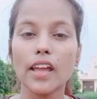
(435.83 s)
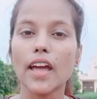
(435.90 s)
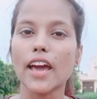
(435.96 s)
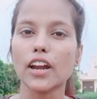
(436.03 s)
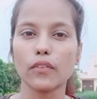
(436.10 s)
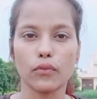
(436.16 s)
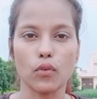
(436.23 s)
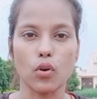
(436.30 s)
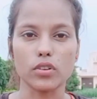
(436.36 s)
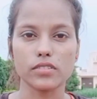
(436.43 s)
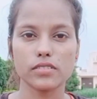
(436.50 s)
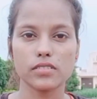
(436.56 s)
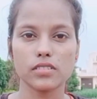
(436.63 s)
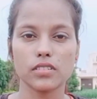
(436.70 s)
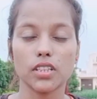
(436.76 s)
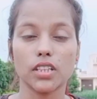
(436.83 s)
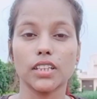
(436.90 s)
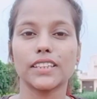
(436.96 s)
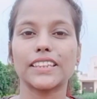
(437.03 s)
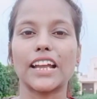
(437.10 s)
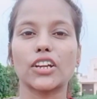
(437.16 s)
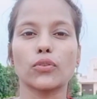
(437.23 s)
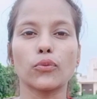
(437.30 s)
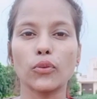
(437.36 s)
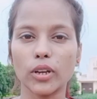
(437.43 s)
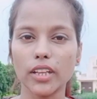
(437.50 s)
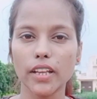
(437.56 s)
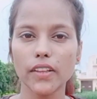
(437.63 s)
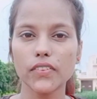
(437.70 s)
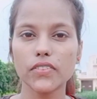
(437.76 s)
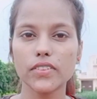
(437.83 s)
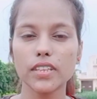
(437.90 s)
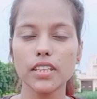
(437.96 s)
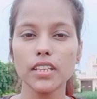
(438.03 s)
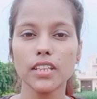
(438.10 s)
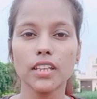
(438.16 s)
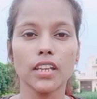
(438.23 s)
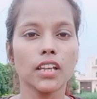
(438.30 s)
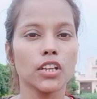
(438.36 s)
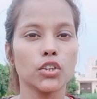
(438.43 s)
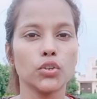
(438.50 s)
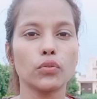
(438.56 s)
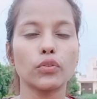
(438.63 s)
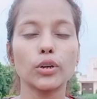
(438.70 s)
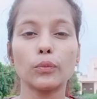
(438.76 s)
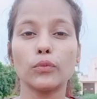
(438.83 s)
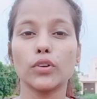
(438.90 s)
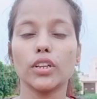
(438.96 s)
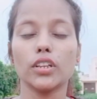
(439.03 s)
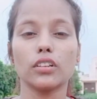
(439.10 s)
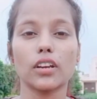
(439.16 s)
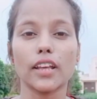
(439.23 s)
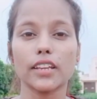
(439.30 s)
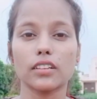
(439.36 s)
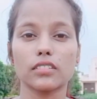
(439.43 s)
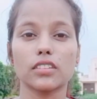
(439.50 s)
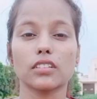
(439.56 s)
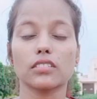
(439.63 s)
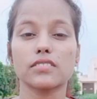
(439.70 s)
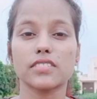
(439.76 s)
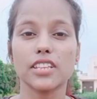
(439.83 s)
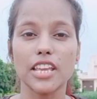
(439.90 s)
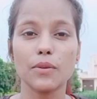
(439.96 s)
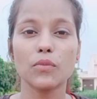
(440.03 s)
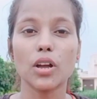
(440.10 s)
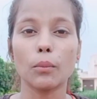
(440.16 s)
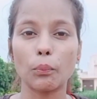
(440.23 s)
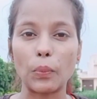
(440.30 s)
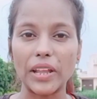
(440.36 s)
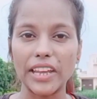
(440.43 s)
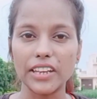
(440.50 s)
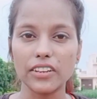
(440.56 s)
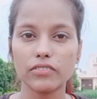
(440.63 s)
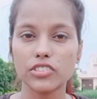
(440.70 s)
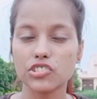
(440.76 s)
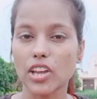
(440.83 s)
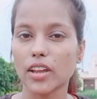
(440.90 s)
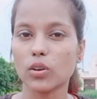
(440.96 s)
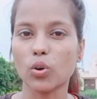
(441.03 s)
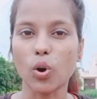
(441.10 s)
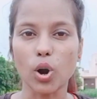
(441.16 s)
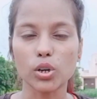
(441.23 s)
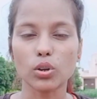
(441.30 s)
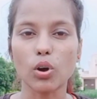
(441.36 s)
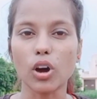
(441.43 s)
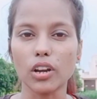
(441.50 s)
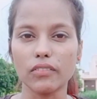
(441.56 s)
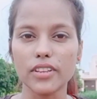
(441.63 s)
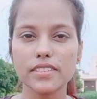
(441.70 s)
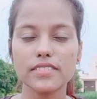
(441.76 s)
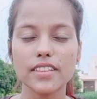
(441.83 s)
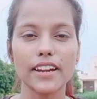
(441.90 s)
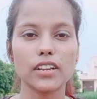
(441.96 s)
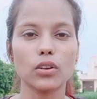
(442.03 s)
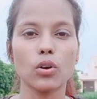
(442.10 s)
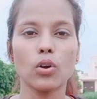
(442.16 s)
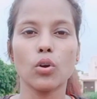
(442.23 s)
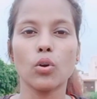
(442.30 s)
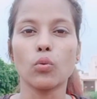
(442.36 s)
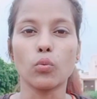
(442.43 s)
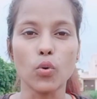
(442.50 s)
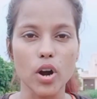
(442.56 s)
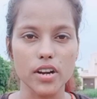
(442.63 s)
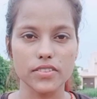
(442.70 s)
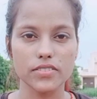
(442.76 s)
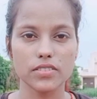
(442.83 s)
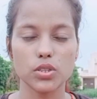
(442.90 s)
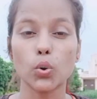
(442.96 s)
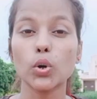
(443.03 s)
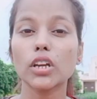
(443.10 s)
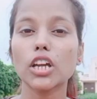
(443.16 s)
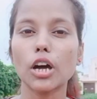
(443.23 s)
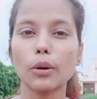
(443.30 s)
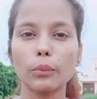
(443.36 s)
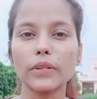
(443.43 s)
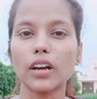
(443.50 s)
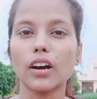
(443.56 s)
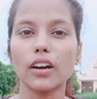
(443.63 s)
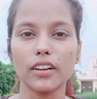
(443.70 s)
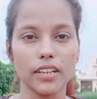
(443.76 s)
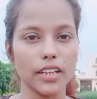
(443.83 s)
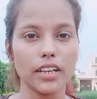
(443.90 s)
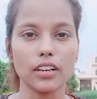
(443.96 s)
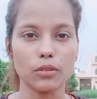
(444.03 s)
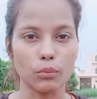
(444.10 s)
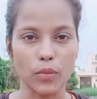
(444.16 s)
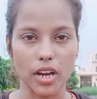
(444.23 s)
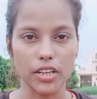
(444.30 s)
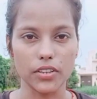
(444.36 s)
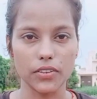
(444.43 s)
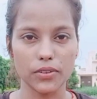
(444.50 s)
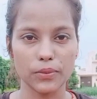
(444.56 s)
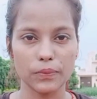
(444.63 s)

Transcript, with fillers: And of course, that fluency, you would, you're like the same complaint which I got always, that words don't come in our mind.